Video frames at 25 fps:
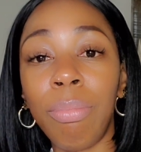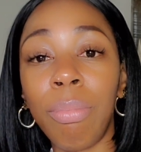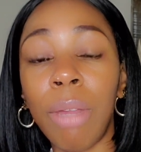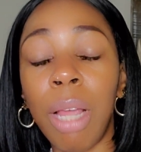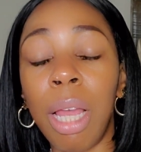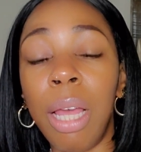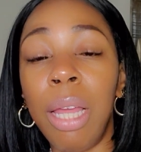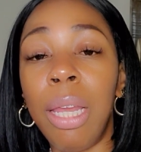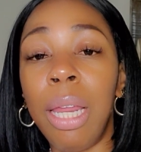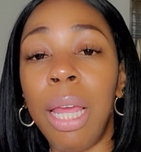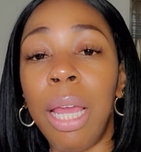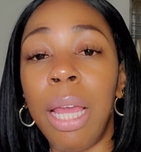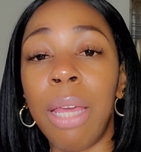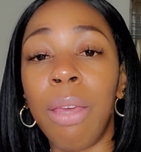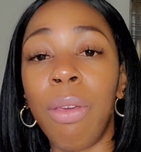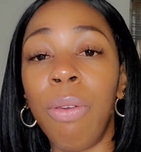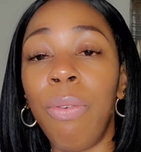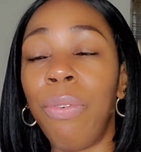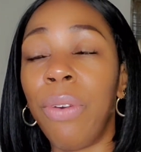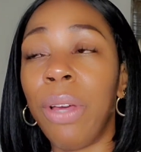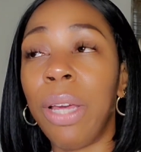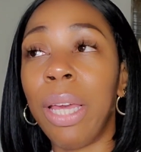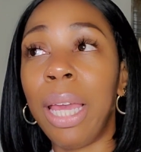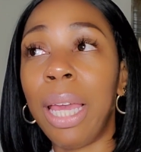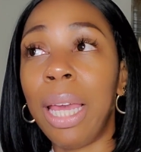And then you
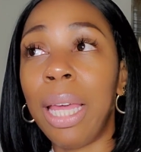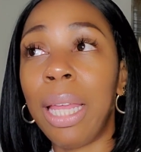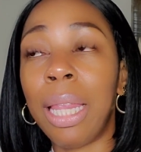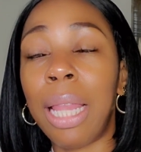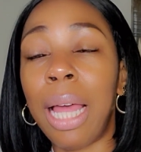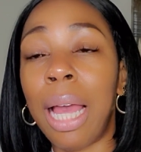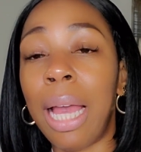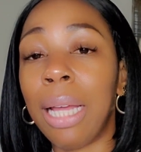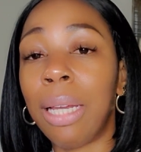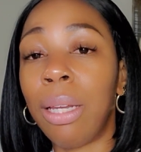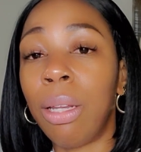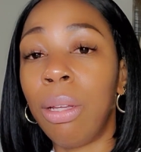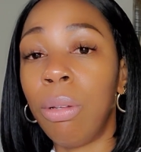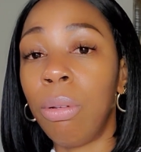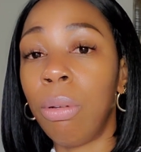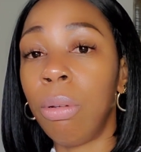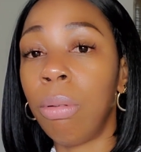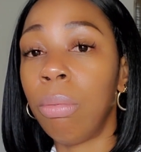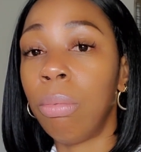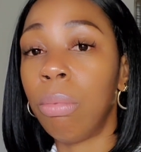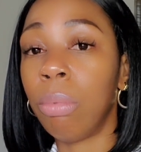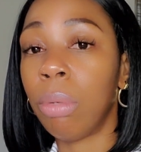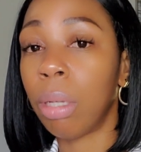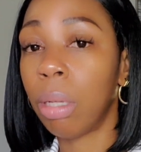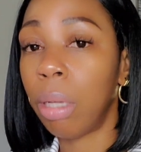forget, like, dude,
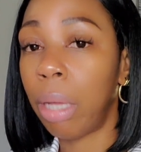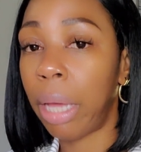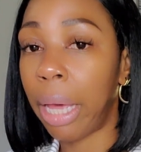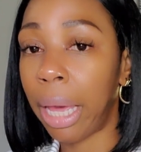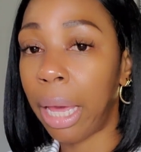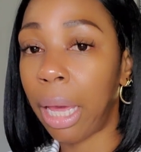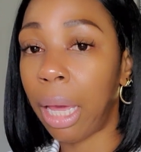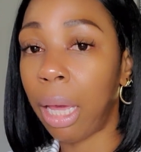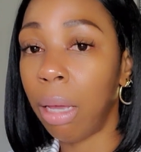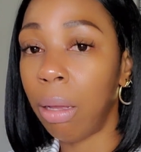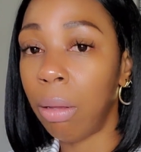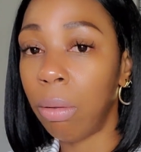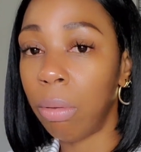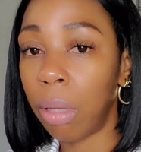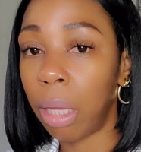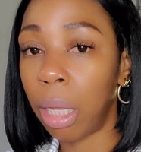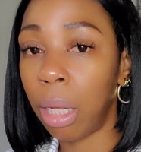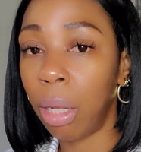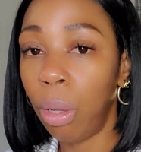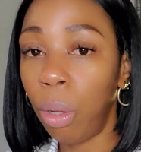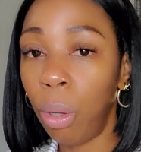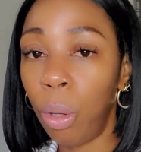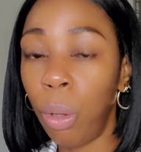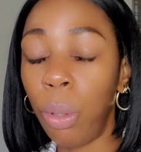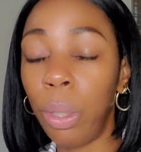hey,
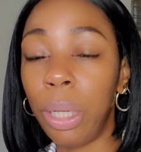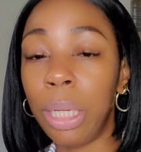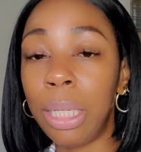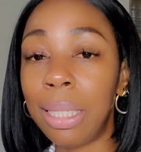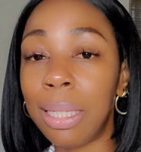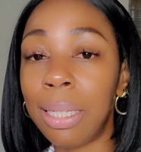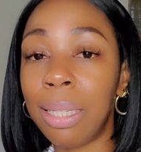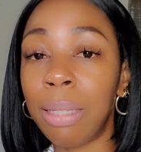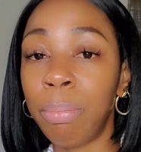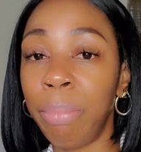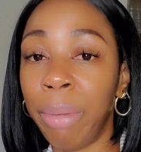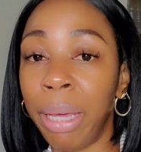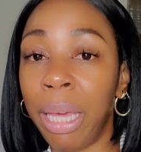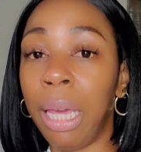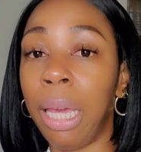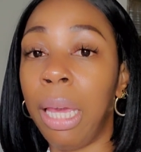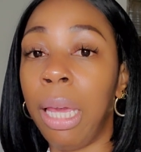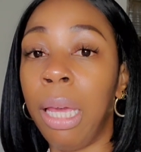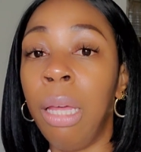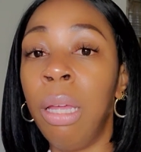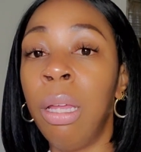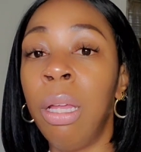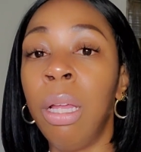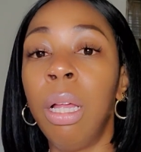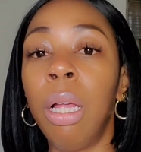hello, this is me.
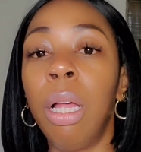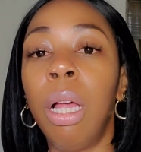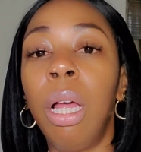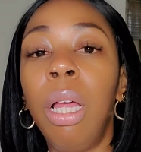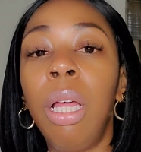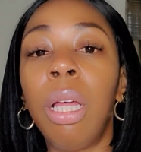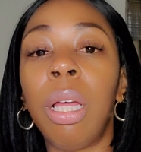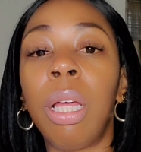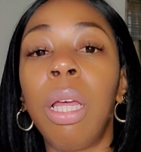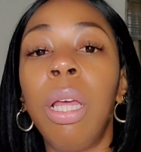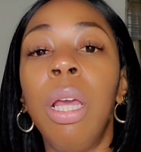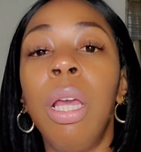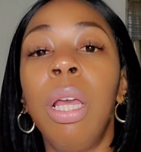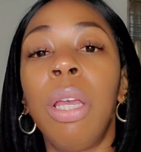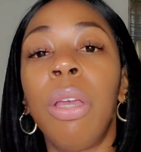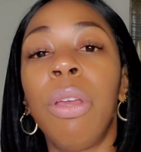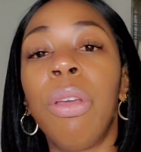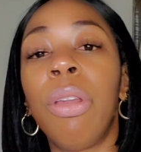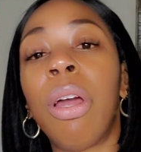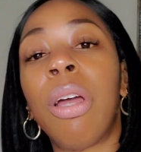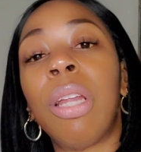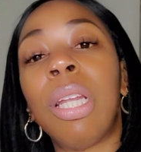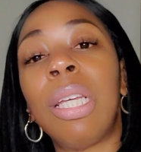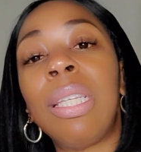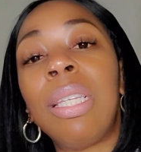
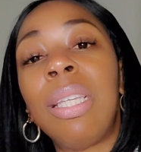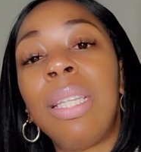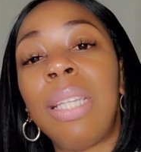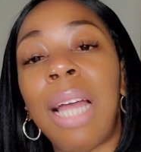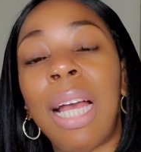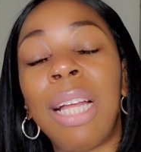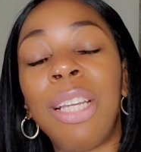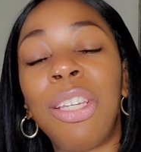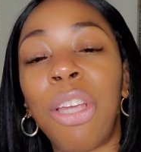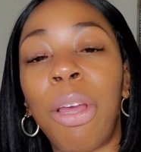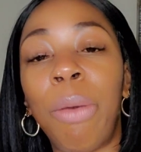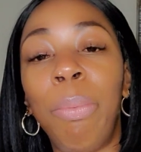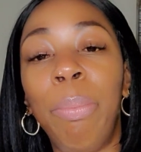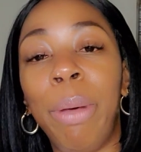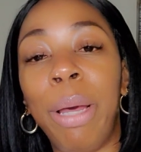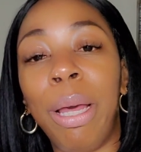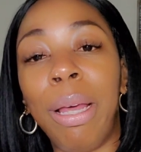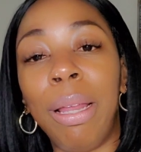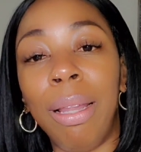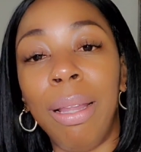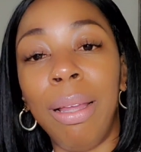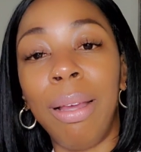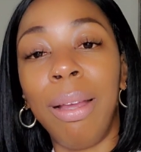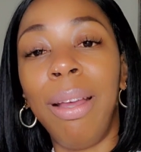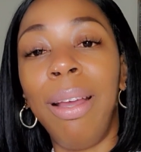This is not your
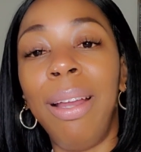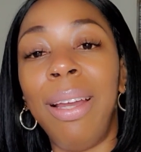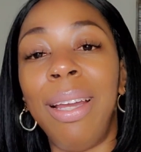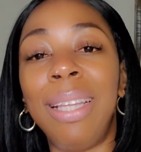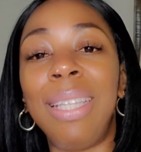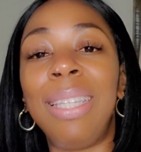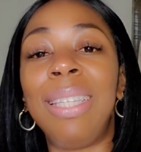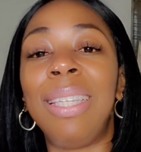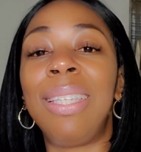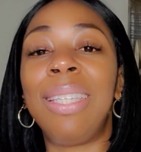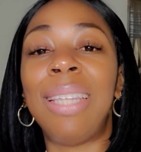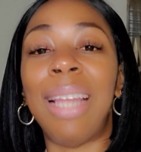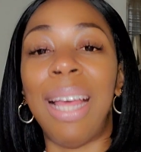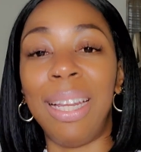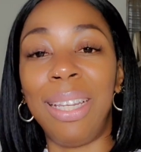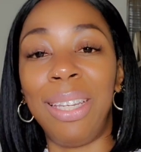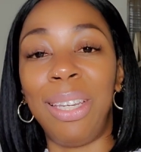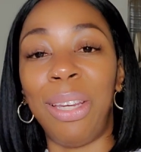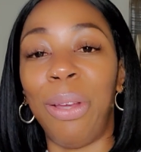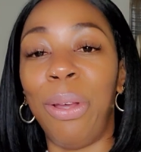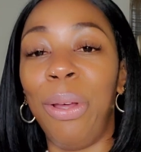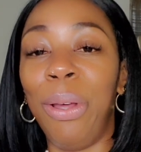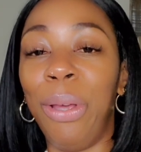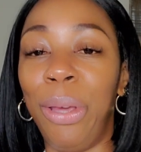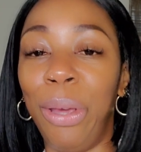butler. This is not
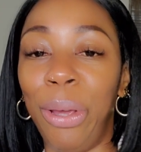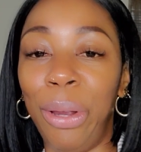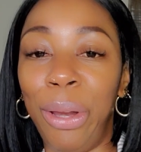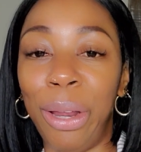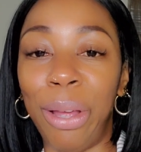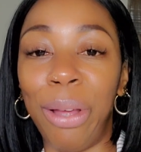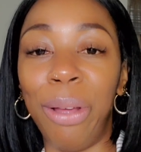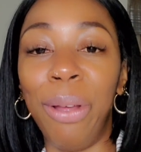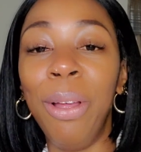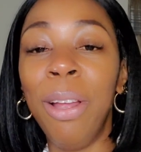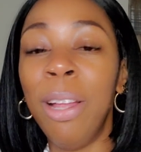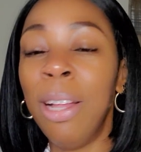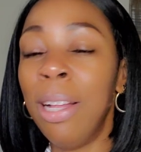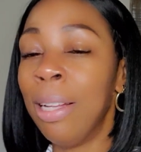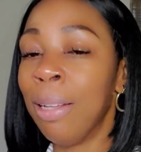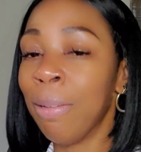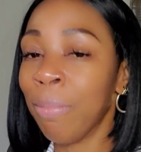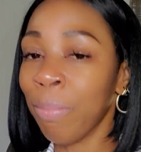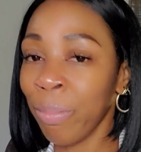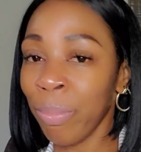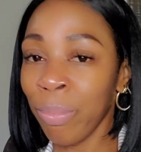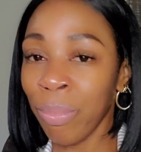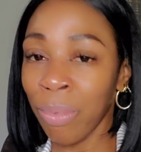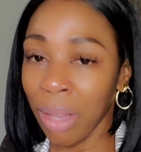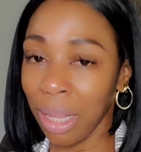your,
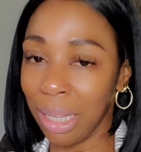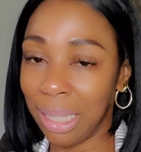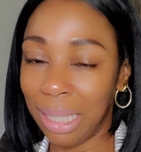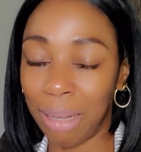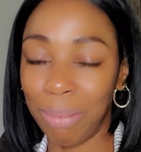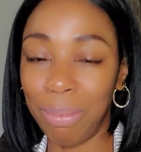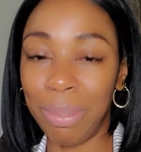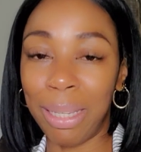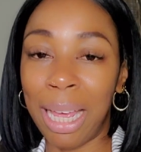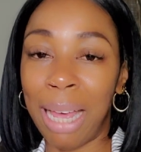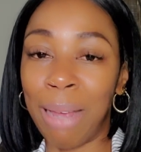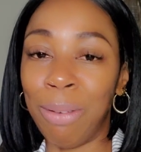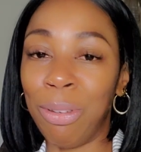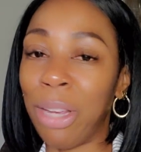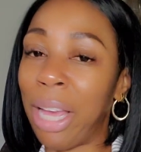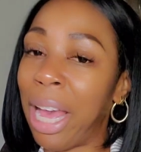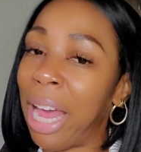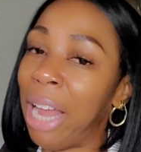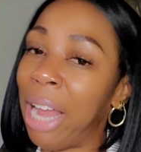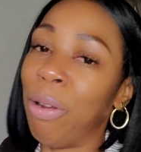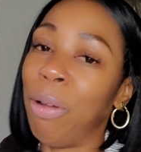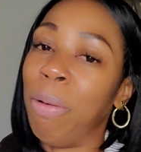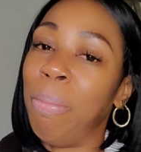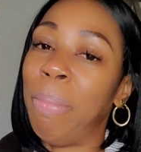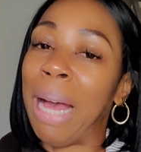Sometimes you got
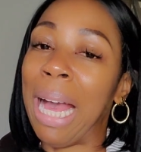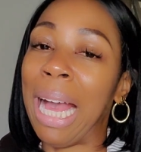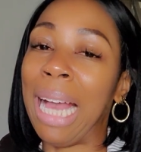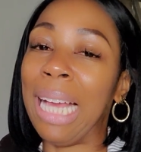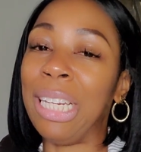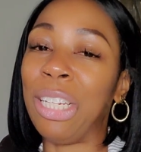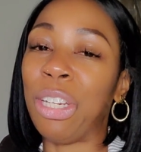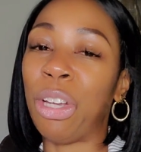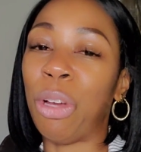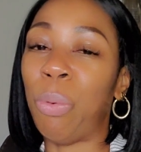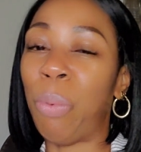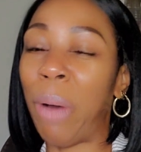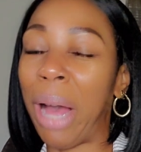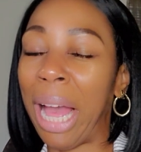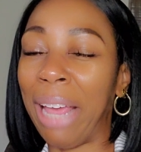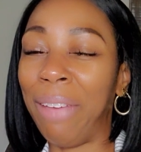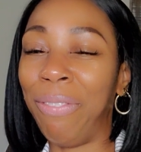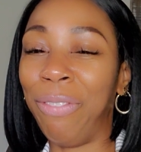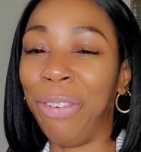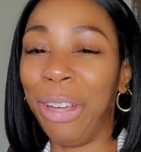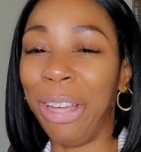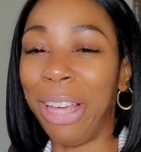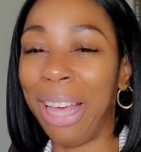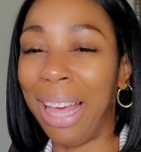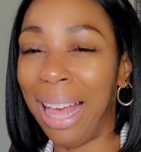to remind your wife
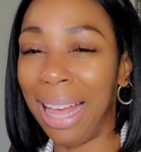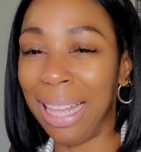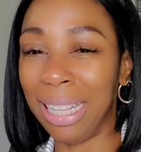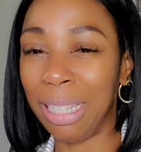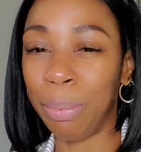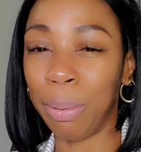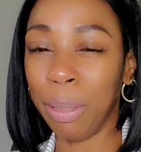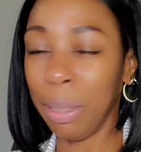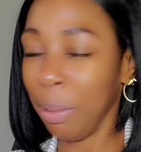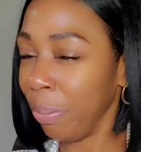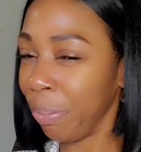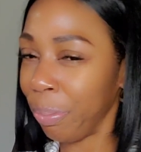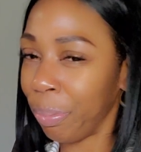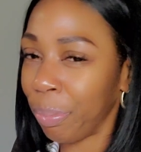or your husband,